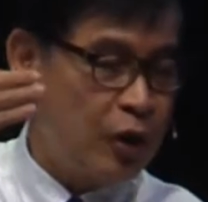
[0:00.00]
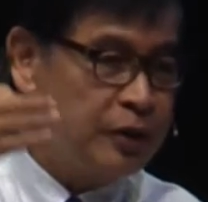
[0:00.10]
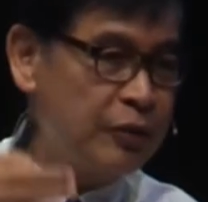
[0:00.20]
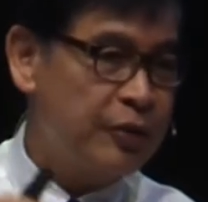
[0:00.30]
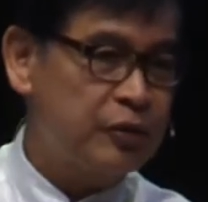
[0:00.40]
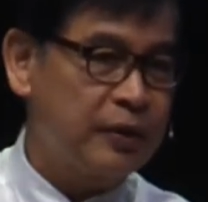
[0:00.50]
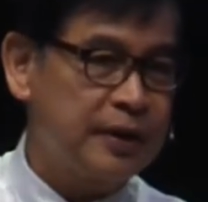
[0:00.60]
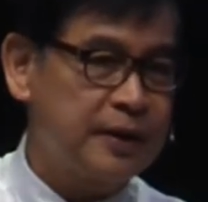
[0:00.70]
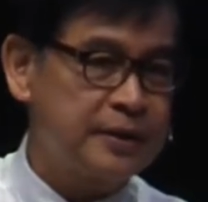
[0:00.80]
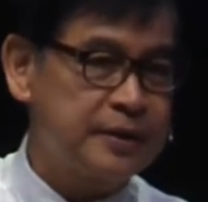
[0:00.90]
honoring your
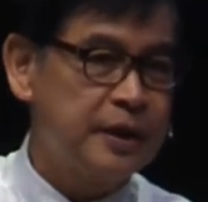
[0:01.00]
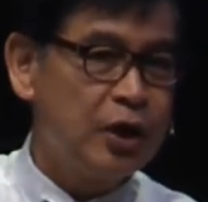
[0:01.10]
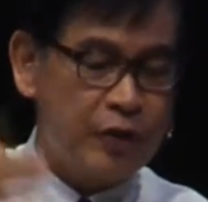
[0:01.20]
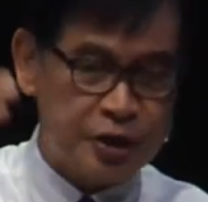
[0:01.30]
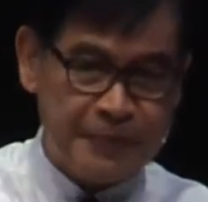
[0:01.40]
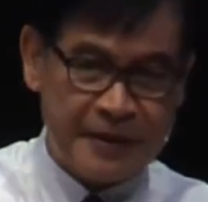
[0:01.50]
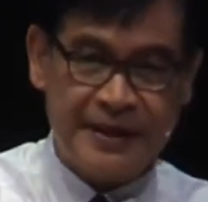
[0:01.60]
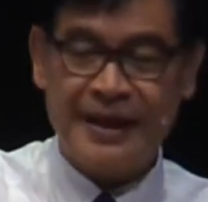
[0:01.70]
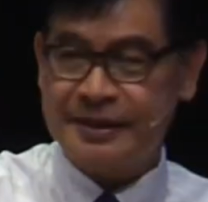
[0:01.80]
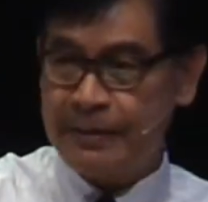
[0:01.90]
leaders,
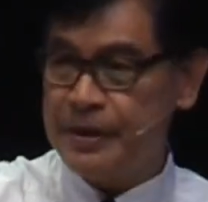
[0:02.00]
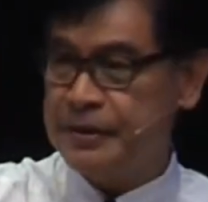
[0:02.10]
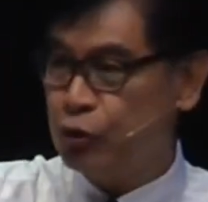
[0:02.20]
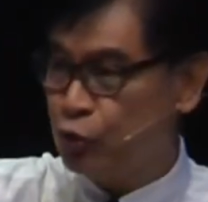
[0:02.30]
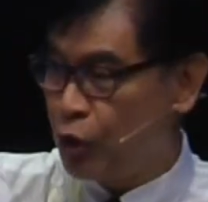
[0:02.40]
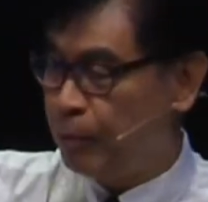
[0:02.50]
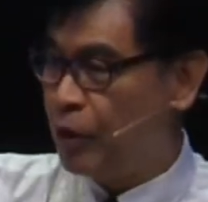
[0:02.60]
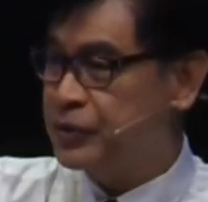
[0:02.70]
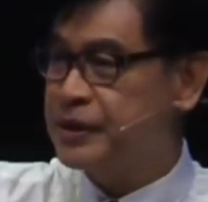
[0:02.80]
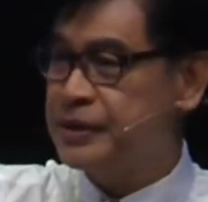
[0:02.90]
respecting and submitting to your
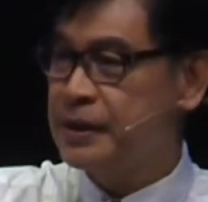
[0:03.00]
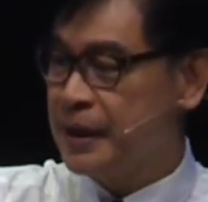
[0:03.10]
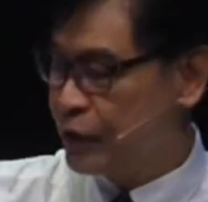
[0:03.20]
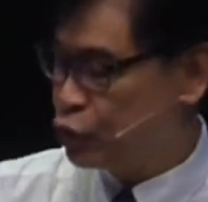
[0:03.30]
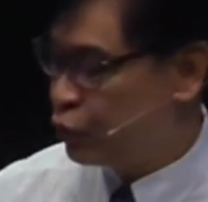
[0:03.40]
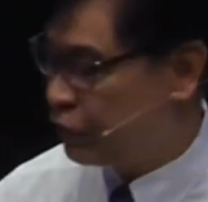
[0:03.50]
bosses, and so